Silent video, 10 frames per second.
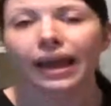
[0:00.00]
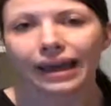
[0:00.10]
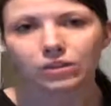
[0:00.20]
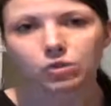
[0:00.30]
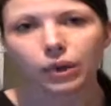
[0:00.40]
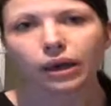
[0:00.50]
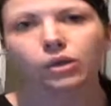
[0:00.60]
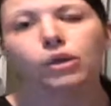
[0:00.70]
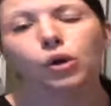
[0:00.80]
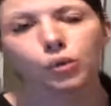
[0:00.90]
As
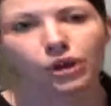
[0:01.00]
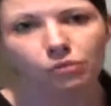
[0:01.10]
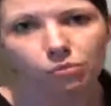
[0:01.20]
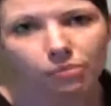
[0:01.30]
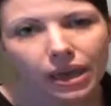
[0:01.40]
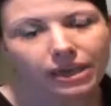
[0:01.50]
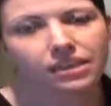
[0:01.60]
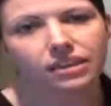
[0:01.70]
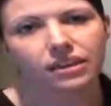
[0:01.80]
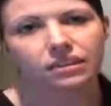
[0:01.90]
well, we have many
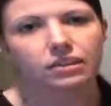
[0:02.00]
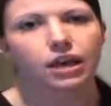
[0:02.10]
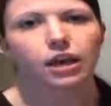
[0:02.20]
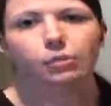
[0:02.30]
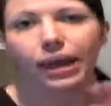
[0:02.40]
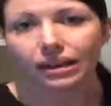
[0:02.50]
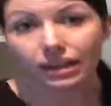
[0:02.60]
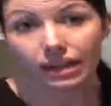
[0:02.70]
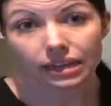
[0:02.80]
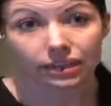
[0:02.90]
things
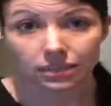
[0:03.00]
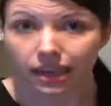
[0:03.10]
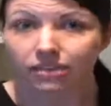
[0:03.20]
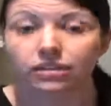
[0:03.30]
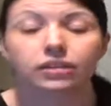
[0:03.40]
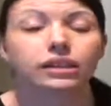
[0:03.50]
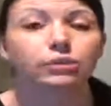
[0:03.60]
mandating us ethically.